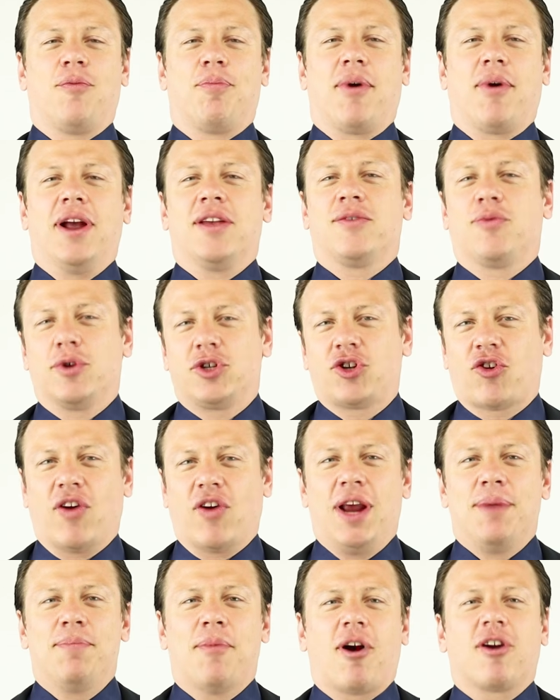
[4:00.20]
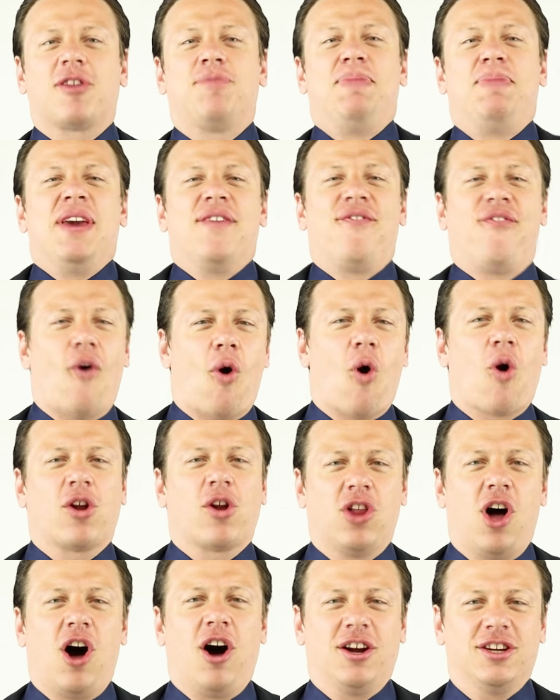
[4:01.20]
brands were trademarked before
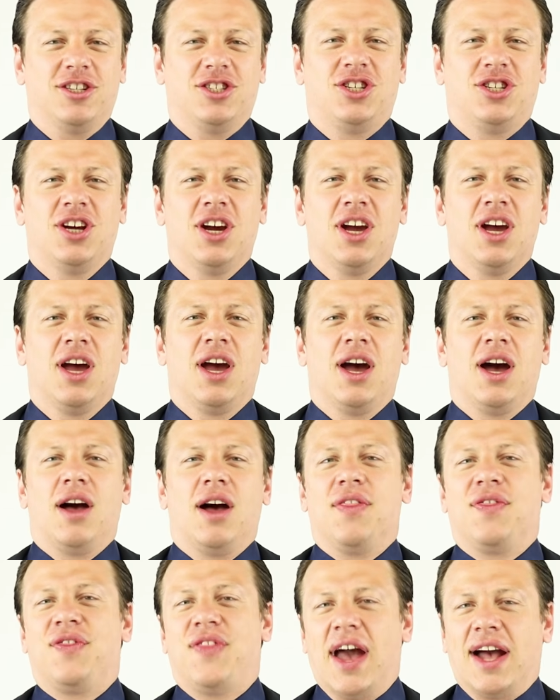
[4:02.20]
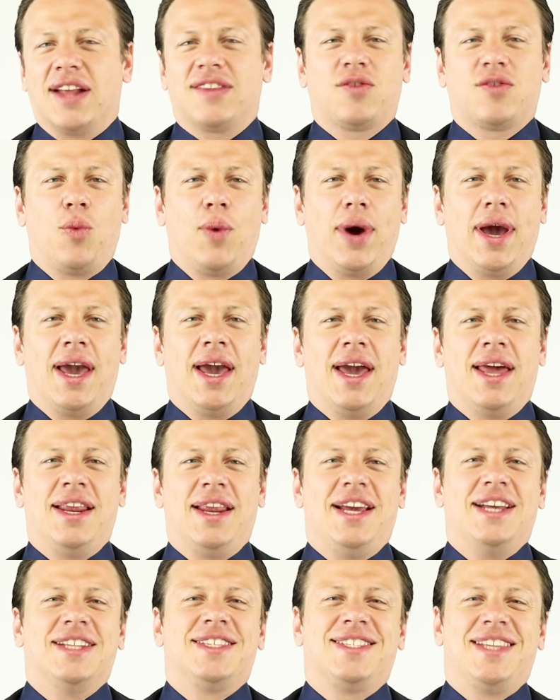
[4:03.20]
launch. That's when
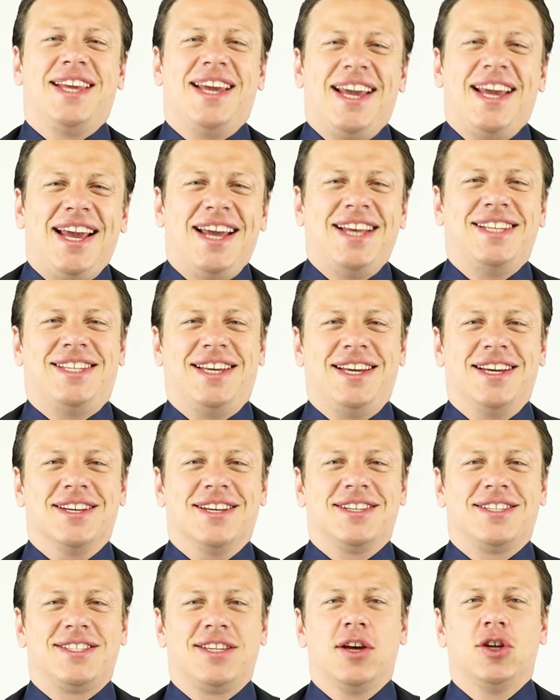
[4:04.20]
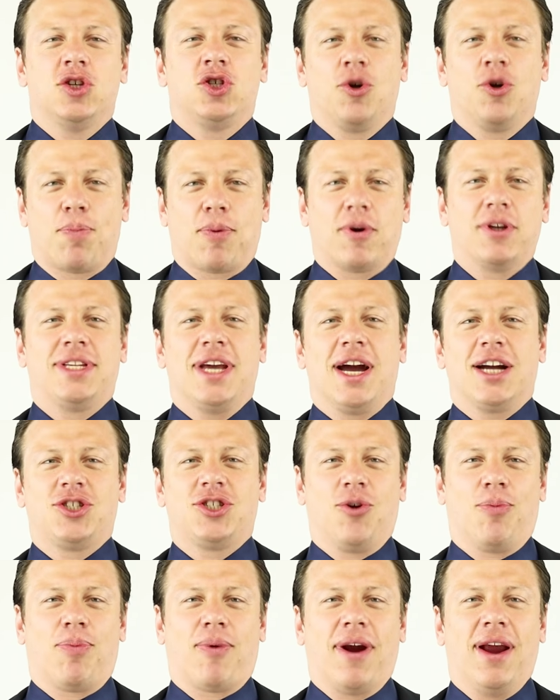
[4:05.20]
it's the easiest to protect
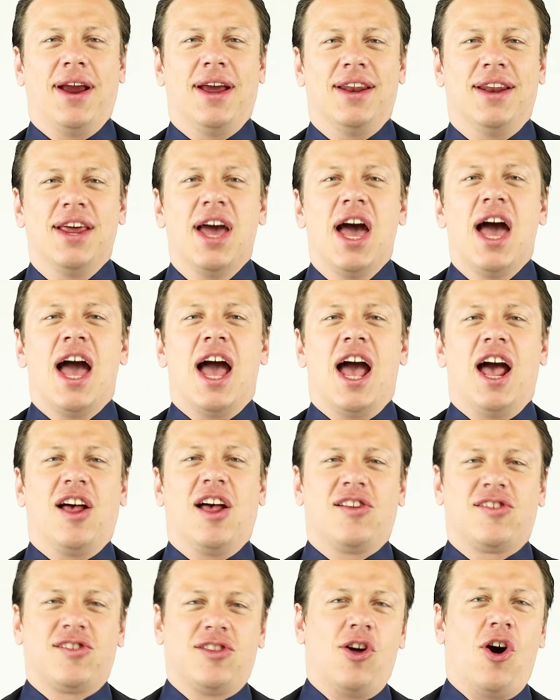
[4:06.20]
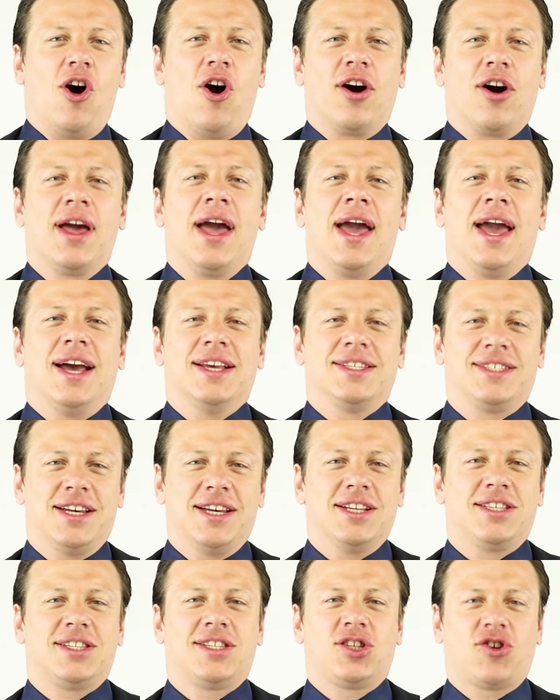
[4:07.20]
your brand, as long as
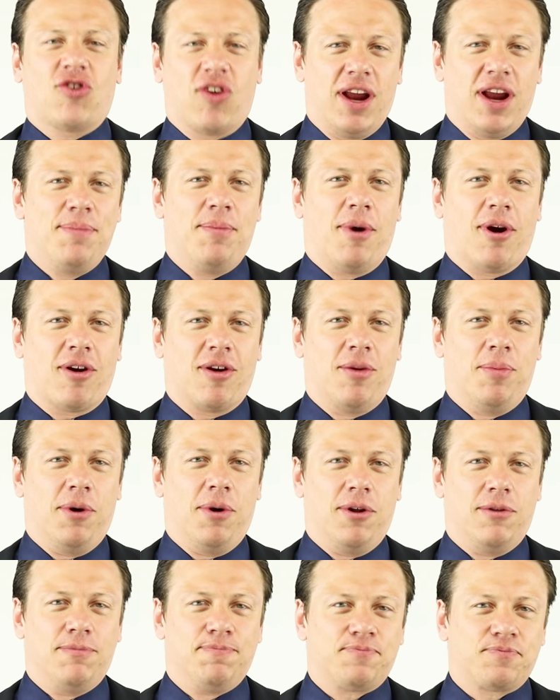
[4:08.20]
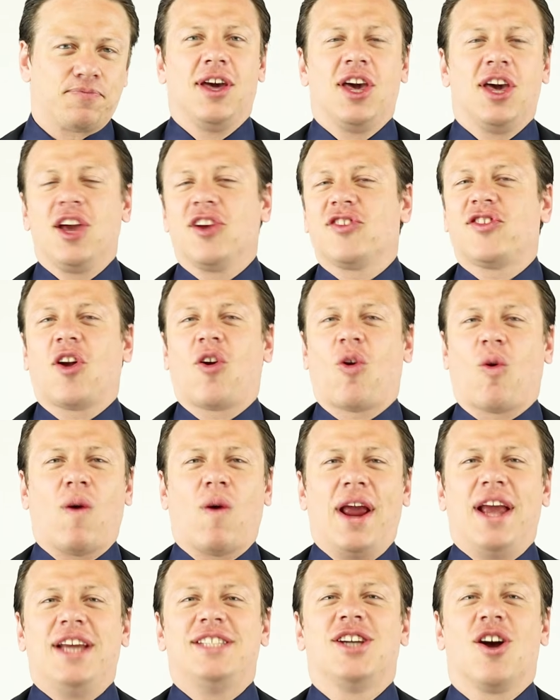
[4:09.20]
it's trademarkable. Here's a
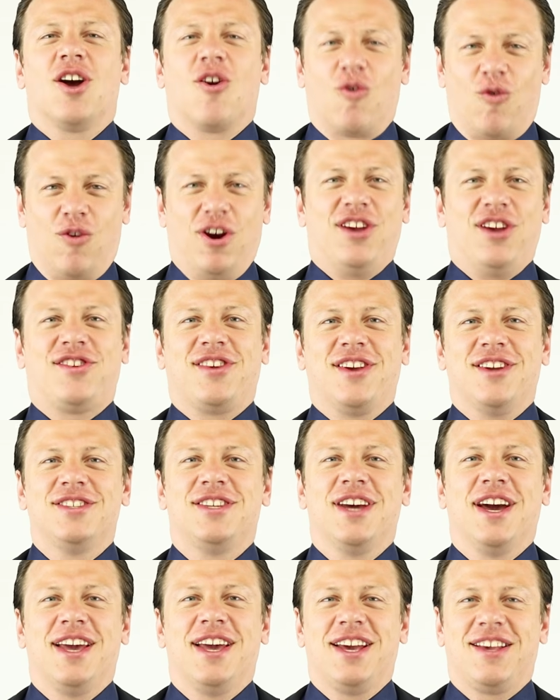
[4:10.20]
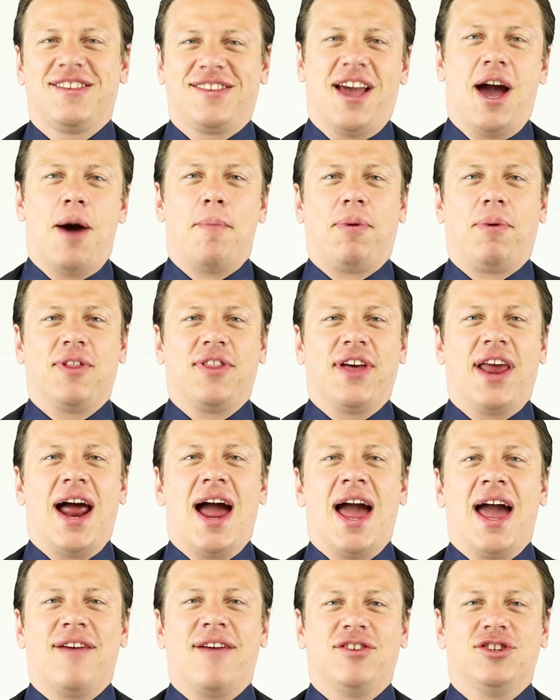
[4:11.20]
great recent example that I
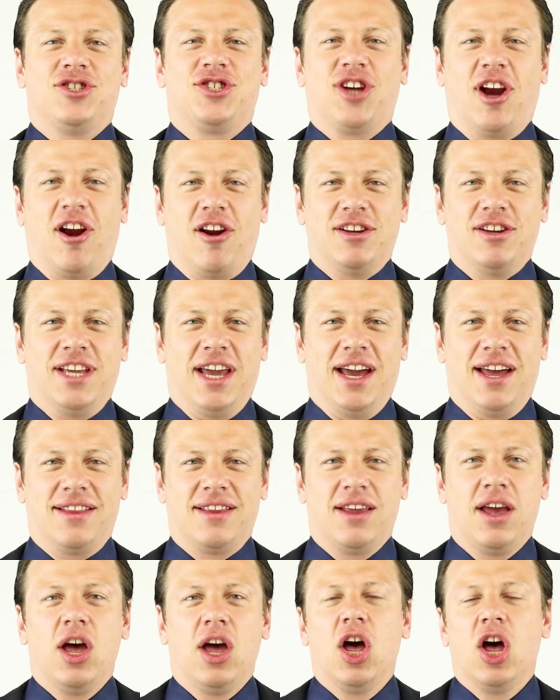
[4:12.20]
haven't shared yet.